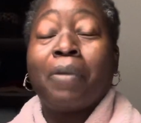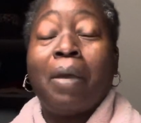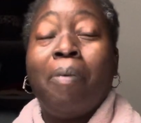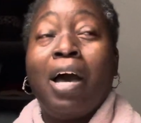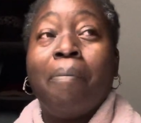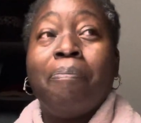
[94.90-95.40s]

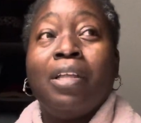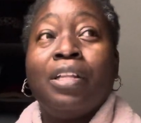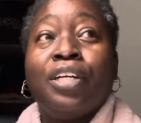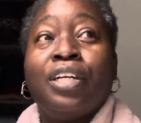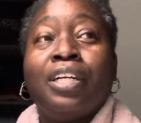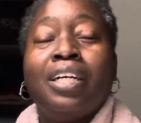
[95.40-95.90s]

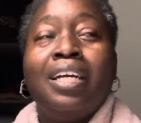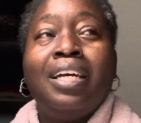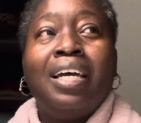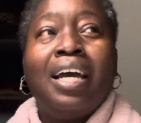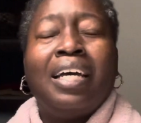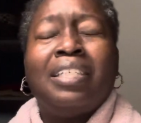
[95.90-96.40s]
popular.
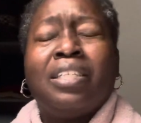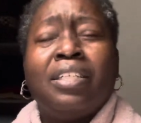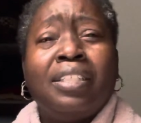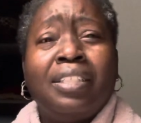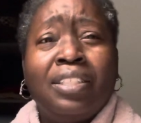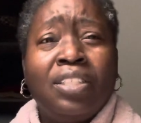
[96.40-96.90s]
I
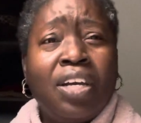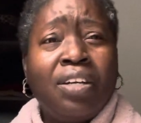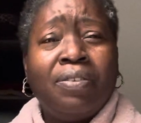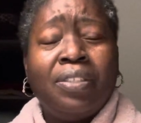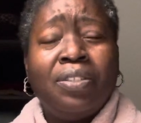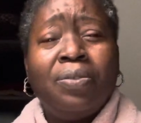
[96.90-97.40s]
started this
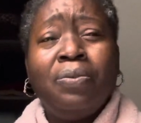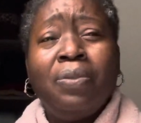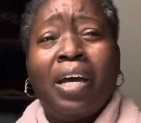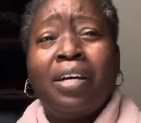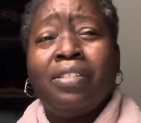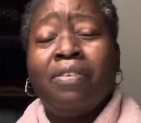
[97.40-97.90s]
channel in
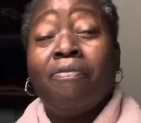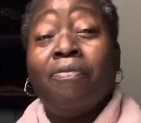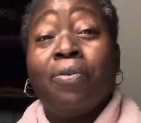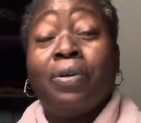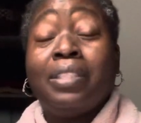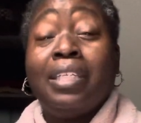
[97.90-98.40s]

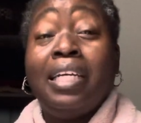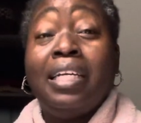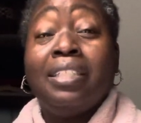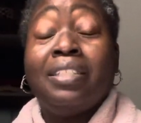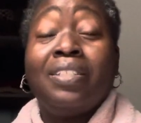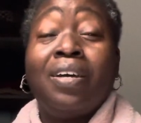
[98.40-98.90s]

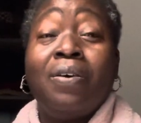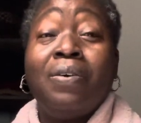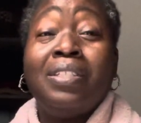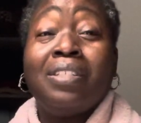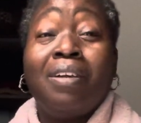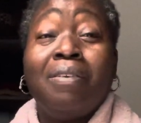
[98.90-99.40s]
2014, so
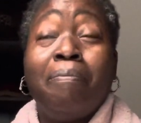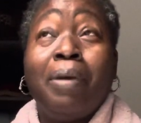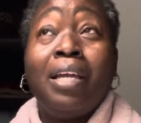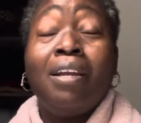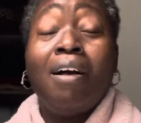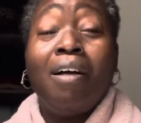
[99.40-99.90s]
it's
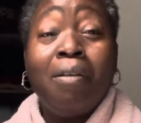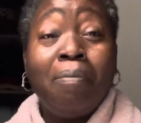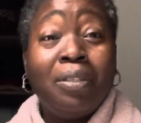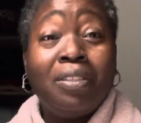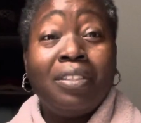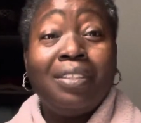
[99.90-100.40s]
been
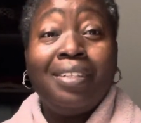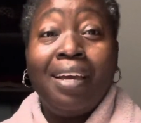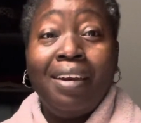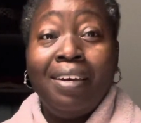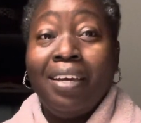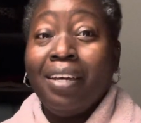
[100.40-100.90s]
almost
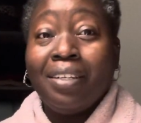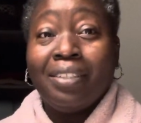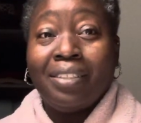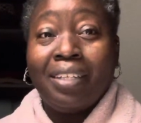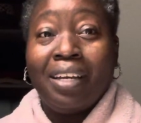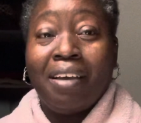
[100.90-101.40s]
10
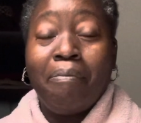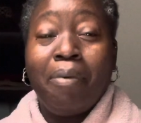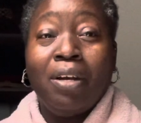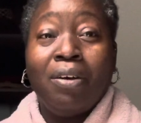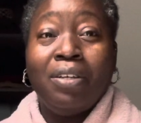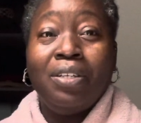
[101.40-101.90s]
years that I've
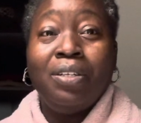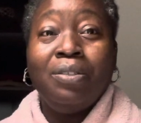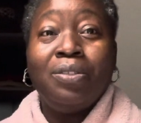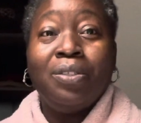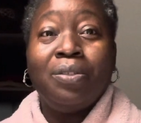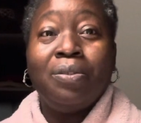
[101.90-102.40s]
been on
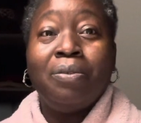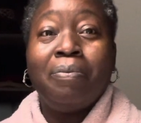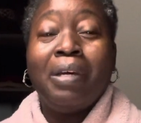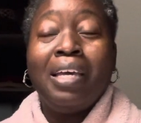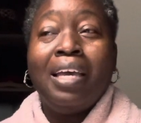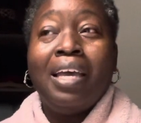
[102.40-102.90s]
YouTube.